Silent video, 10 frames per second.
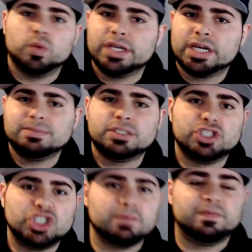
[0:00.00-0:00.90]
When it comes to
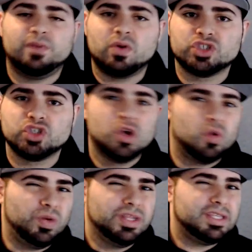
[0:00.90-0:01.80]
jump force,
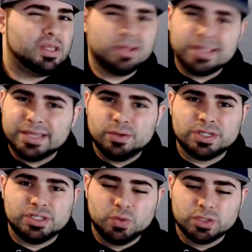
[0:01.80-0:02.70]
really the only thing you
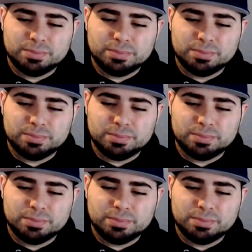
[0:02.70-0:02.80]
could do is